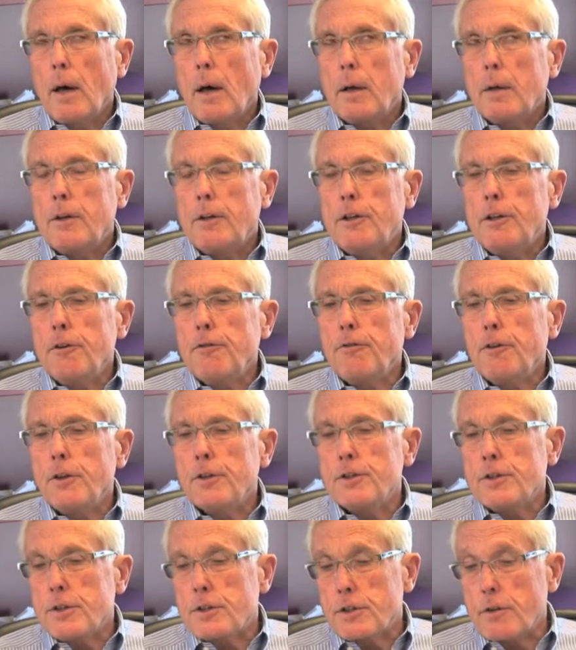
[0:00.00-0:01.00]

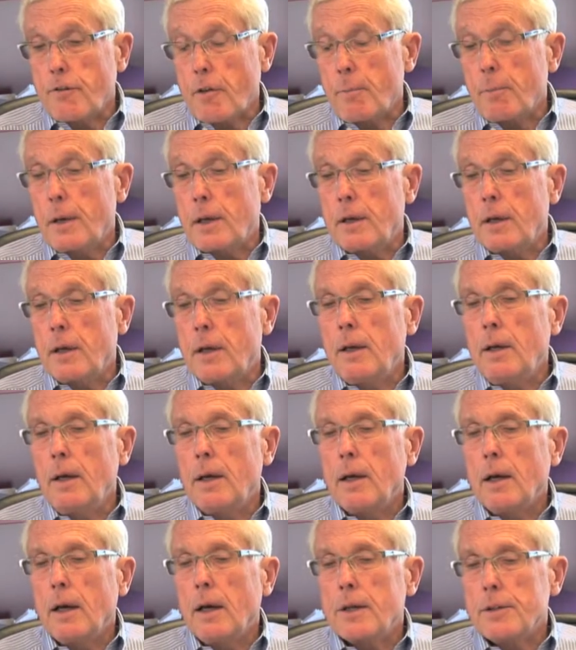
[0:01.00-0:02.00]
differences of opinion
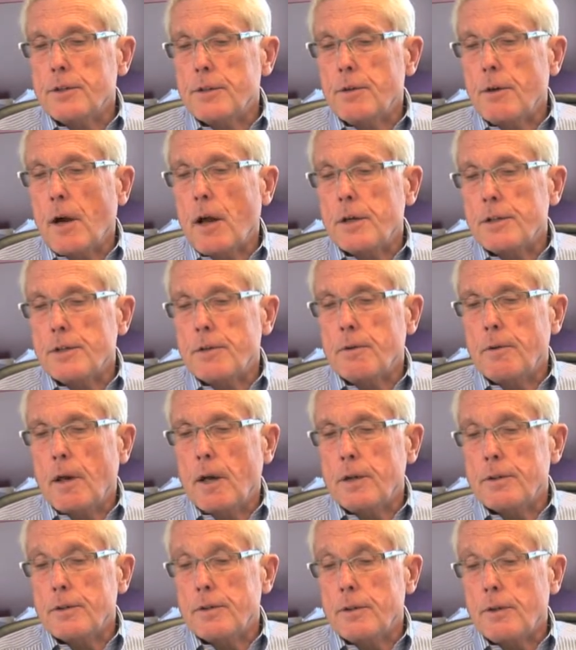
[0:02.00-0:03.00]

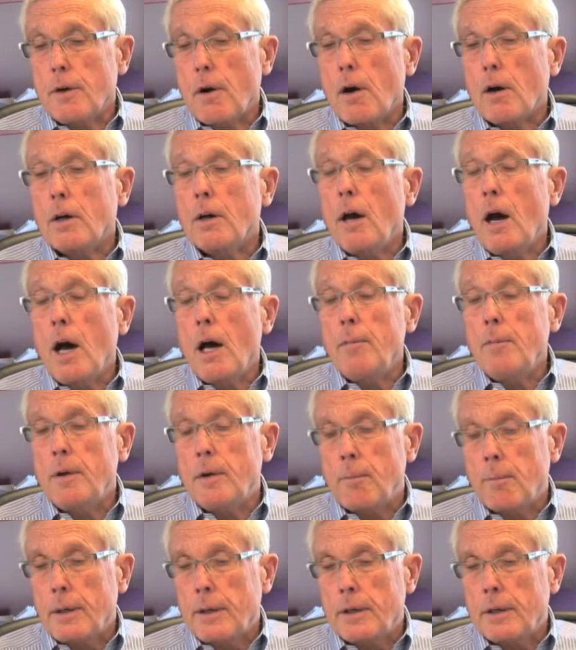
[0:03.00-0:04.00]
as there are common
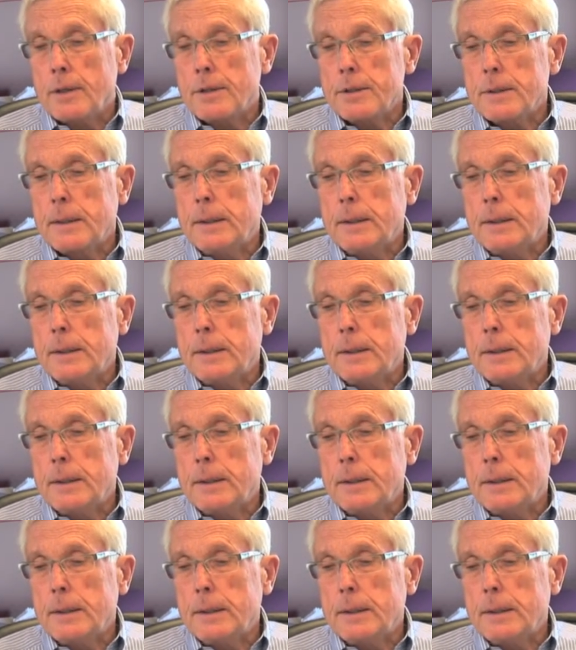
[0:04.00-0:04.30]
opinions.